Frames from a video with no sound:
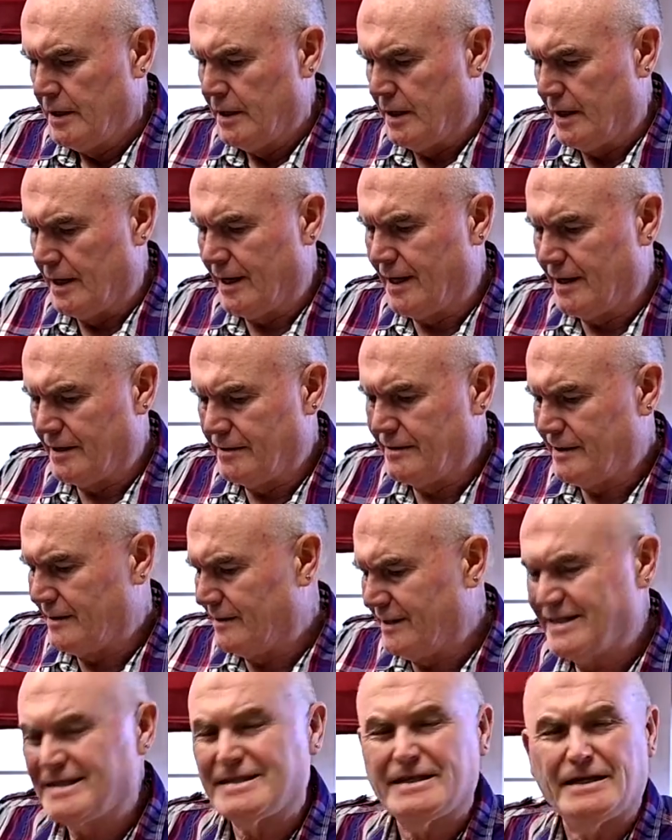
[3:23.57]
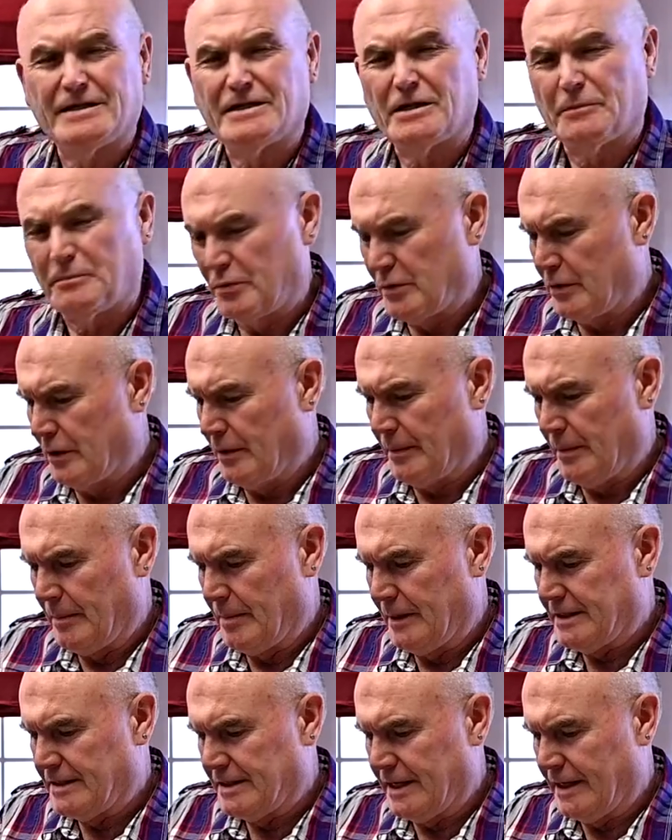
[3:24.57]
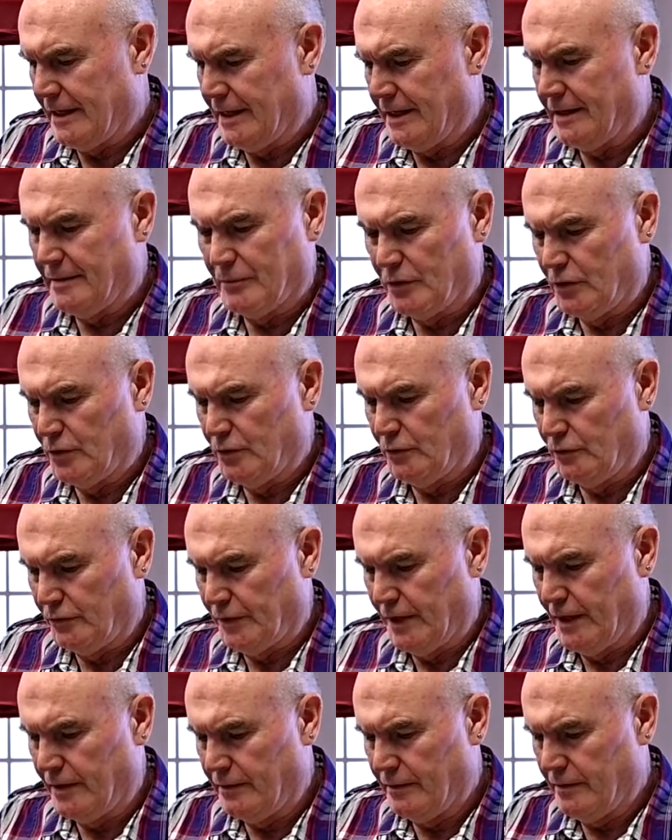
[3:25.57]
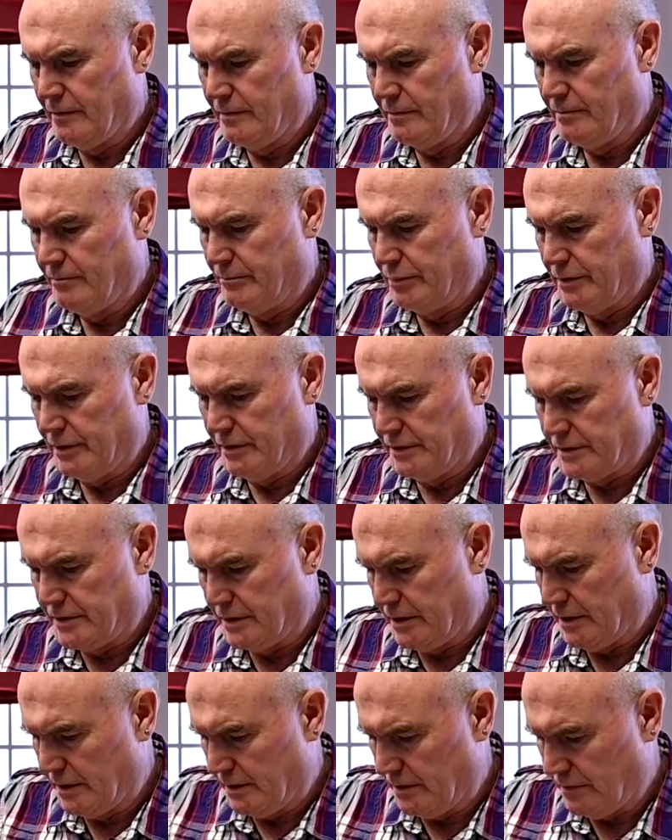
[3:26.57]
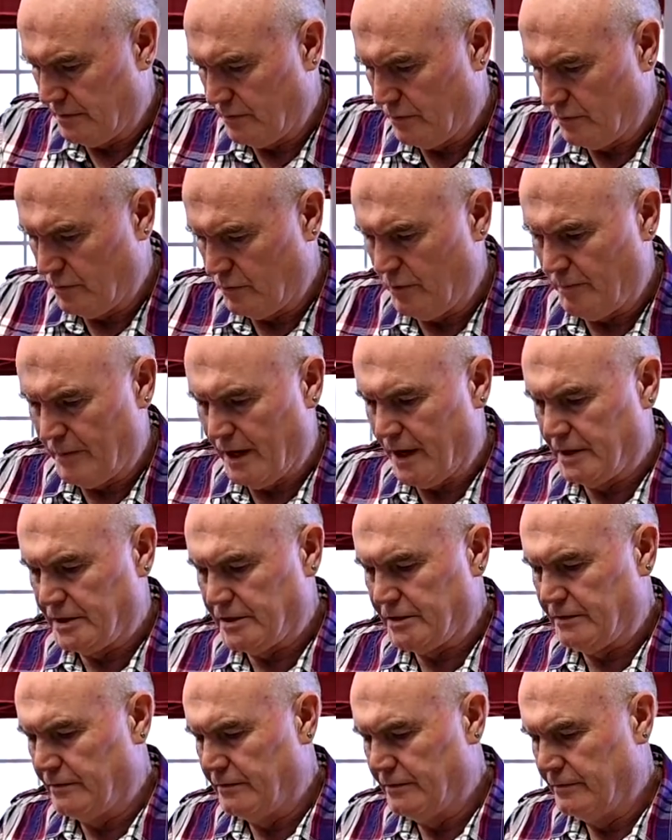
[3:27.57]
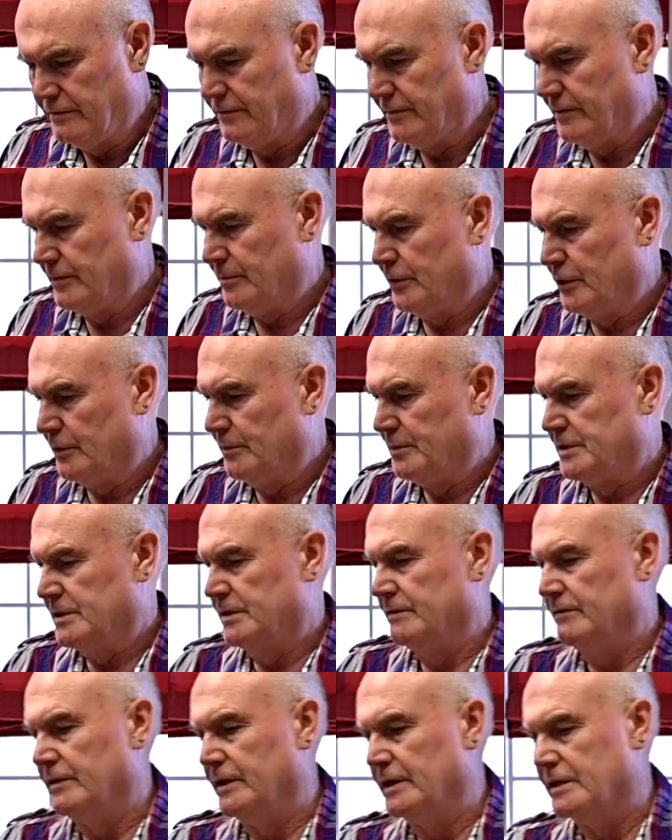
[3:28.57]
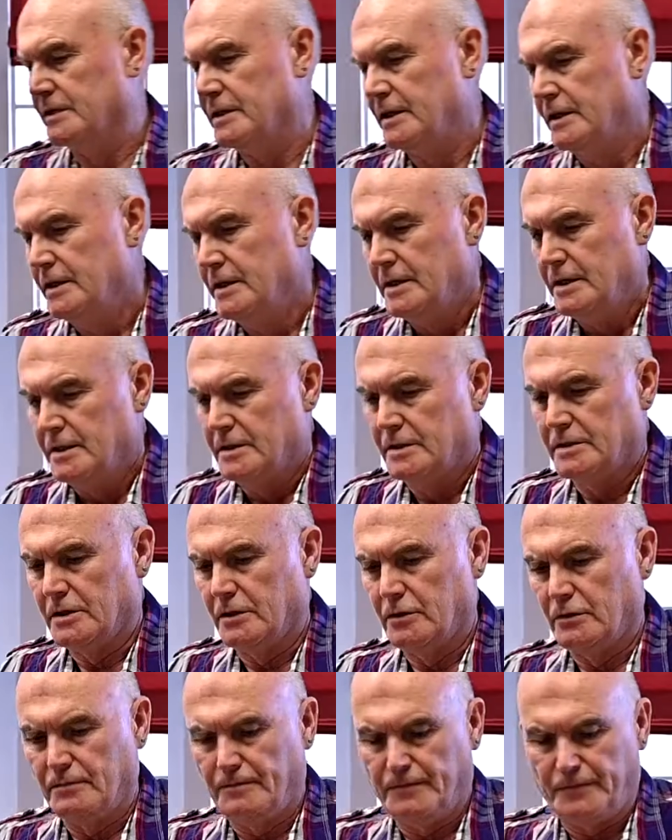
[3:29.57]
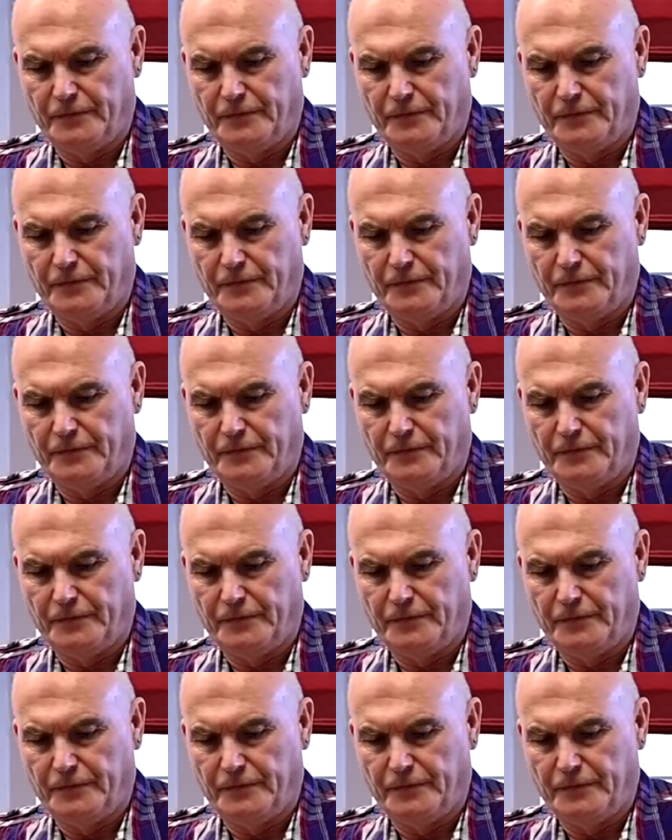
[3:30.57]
At this stage, I'd probably say let them cool down, but we'll manage for the purpose of this. So